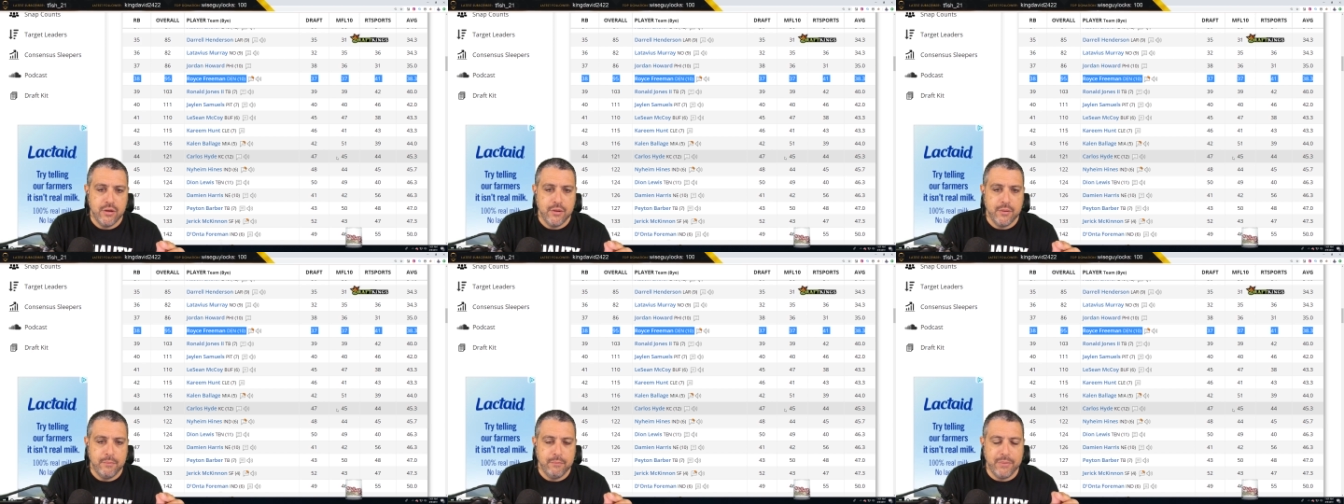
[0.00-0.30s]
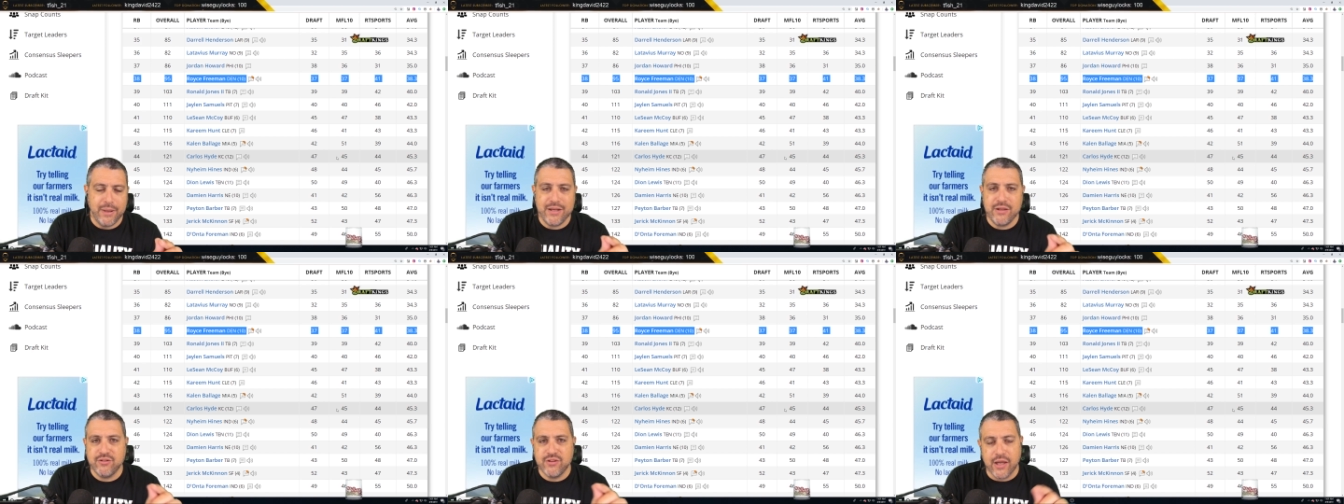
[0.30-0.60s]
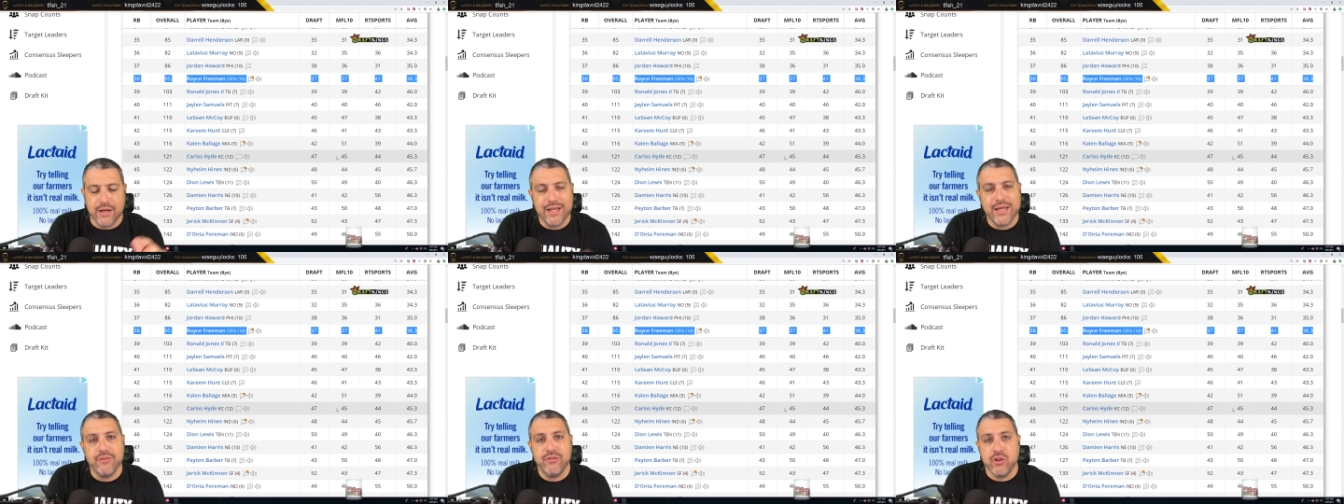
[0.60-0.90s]
But he's
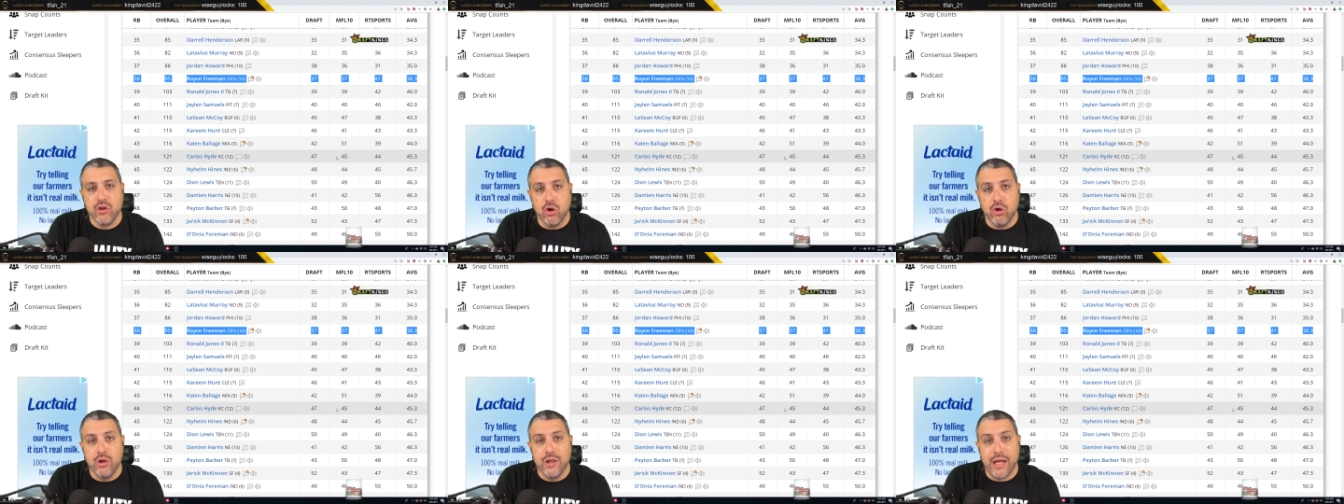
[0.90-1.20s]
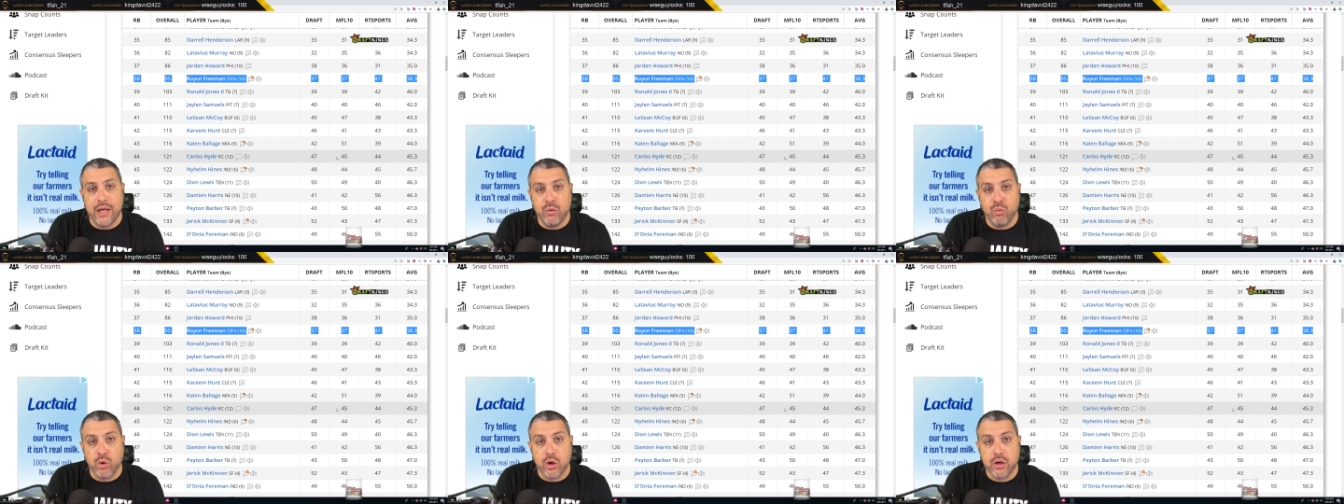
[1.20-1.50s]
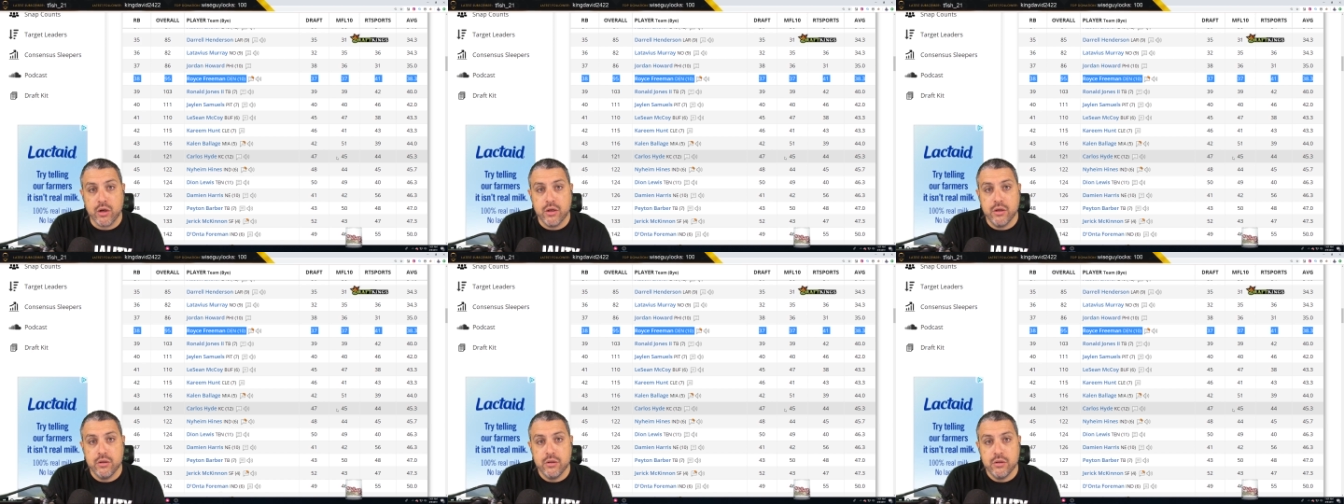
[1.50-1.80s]
going to get the goal line work.
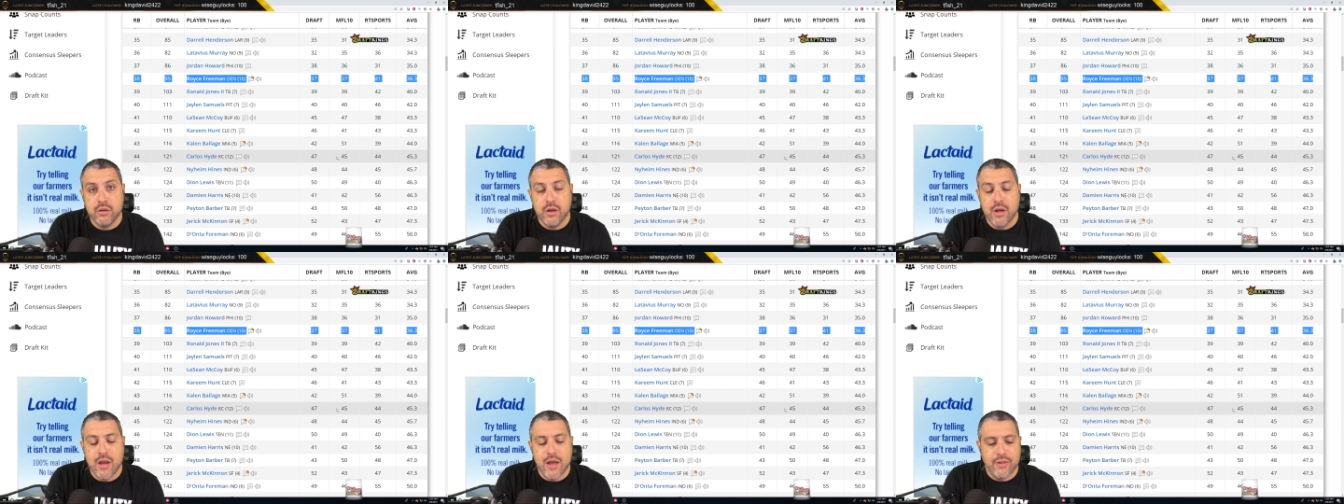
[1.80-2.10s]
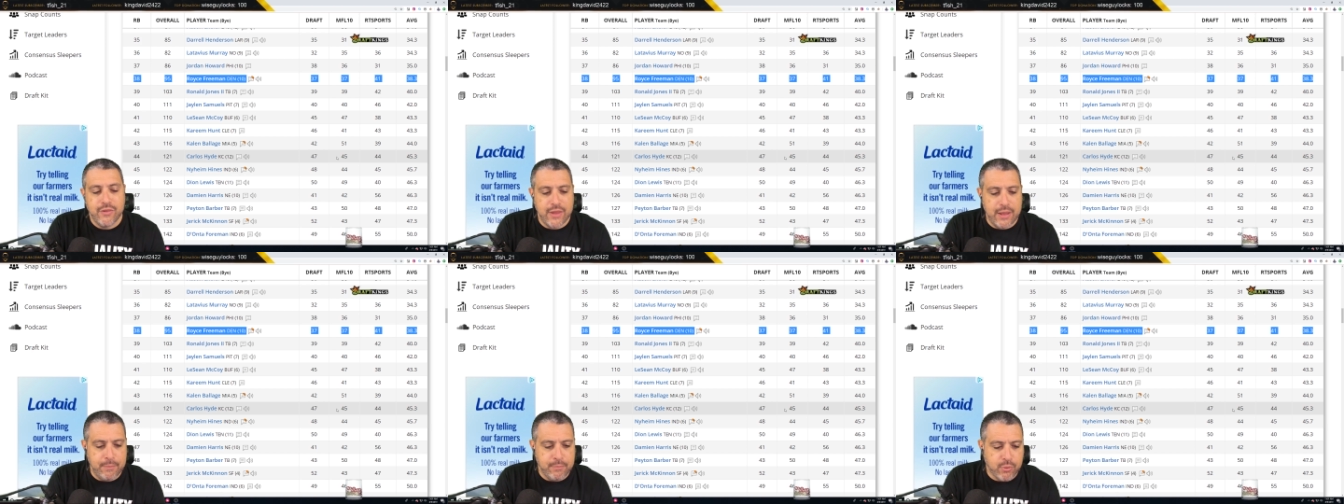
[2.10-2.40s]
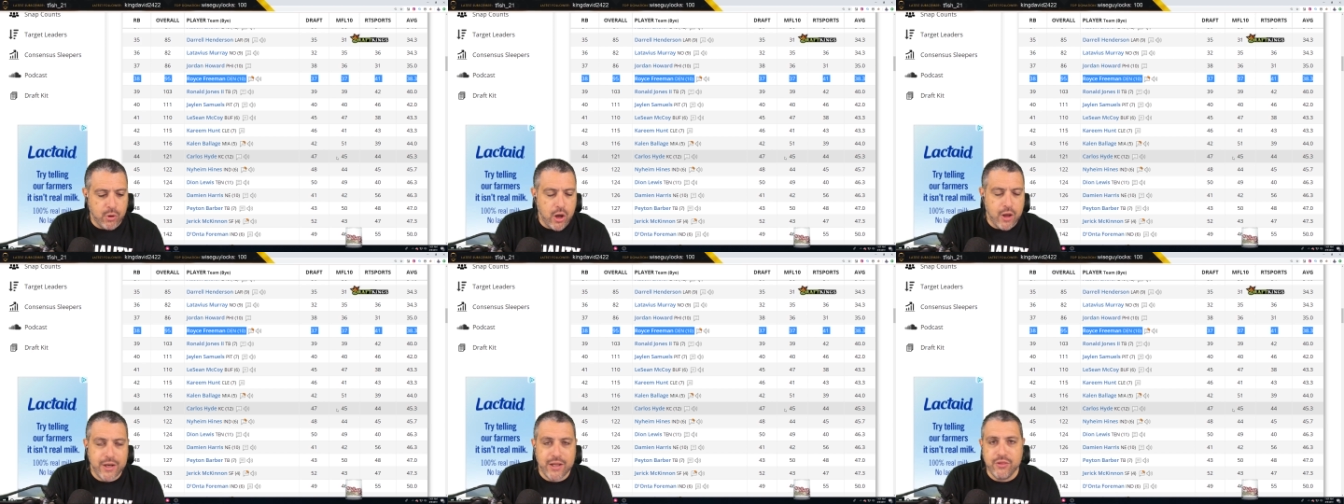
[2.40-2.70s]
They
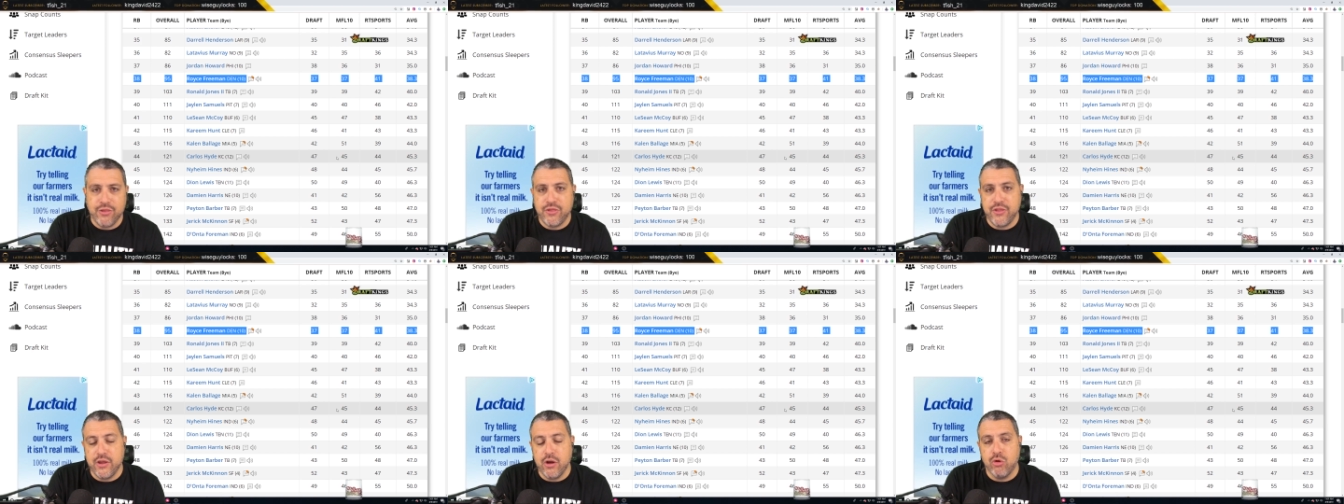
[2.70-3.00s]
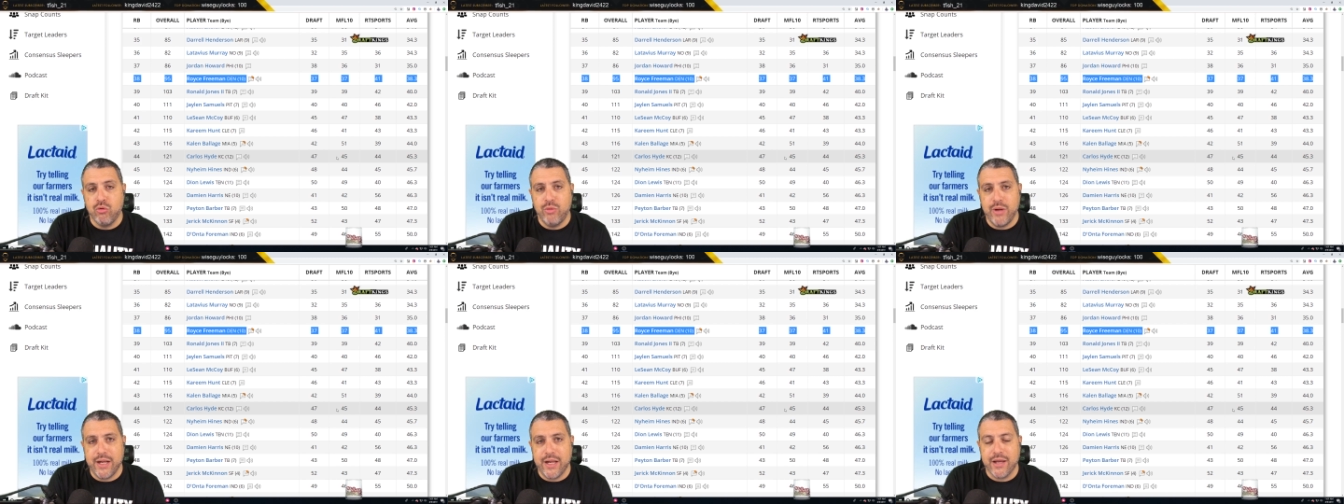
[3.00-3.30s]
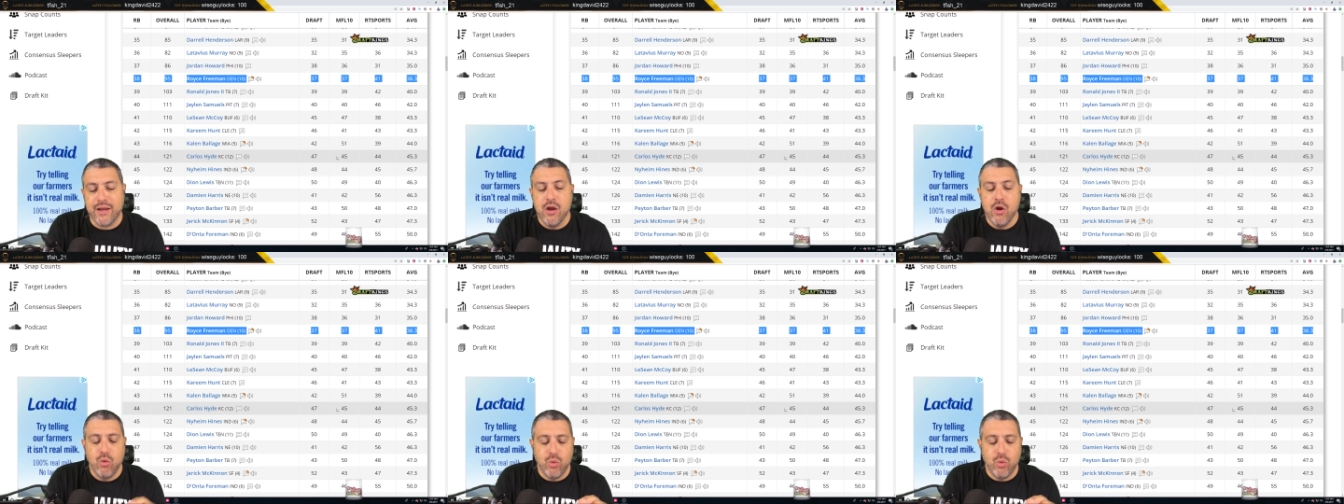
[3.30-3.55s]
brought in Theo Riddick,